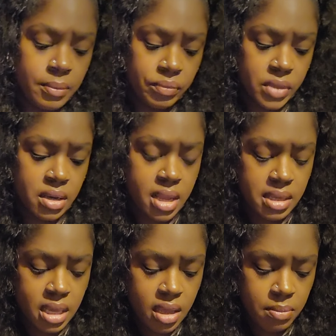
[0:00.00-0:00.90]
And that
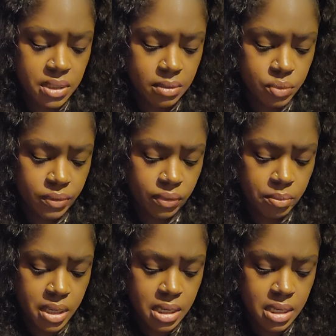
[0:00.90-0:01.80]
kept someone from
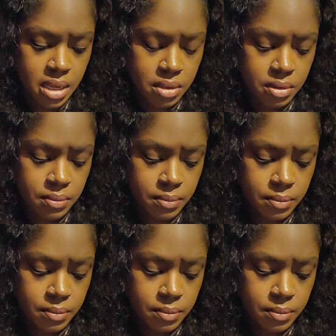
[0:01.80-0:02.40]
being together.